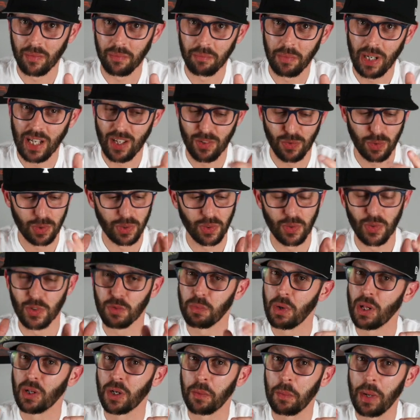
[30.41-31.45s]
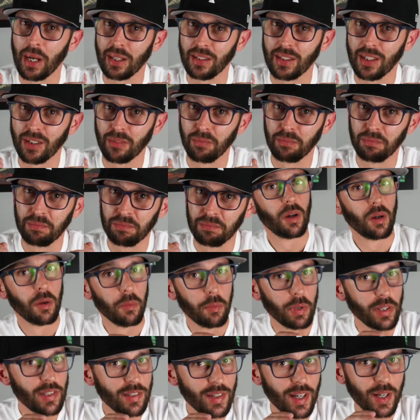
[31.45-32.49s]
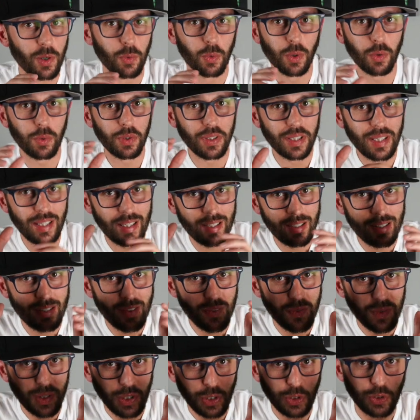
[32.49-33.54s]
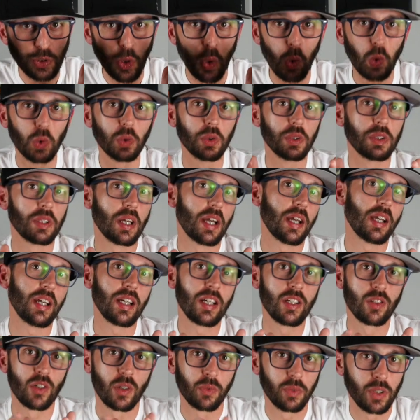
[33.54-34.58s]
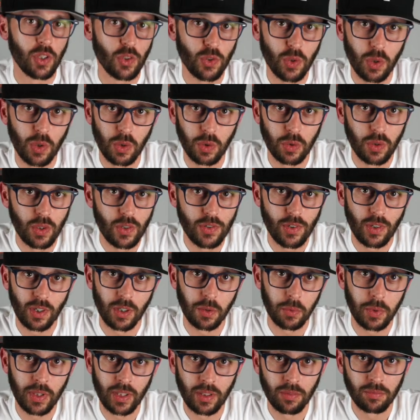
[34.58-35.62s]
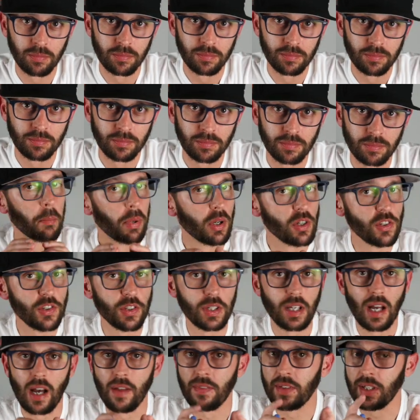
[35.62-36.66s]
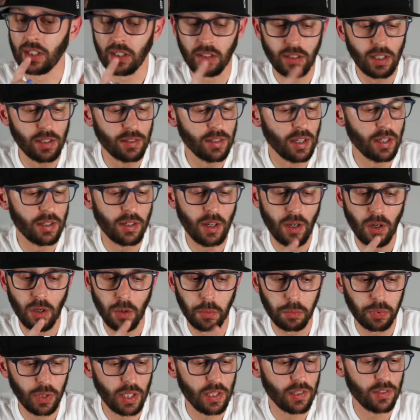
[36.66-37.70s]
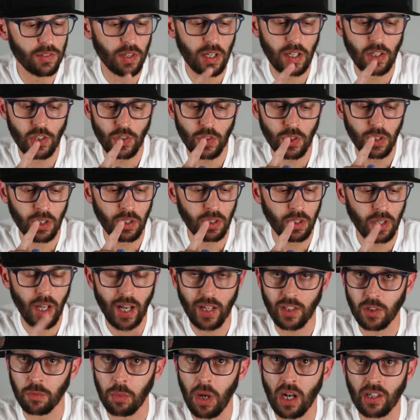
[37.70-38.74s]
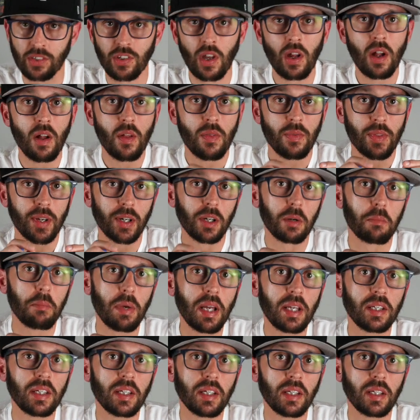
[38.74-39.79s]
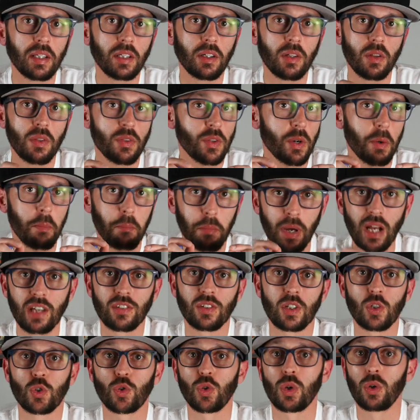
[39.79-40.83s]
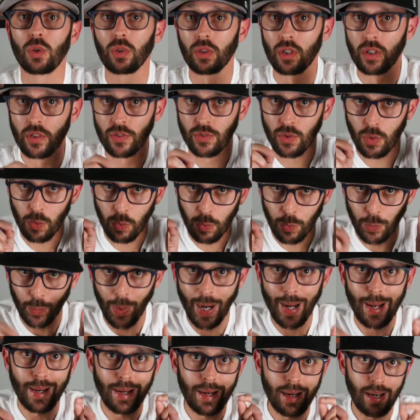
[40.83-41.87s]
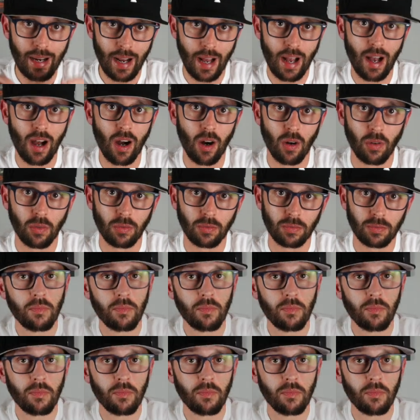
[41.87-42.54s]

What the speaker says: My hands were a little smaller back then. But today we're really in the golden age of controllers, aren't we? Personally, I think Nintendo, PlayStation, Xbox, they are making their best controllers right now.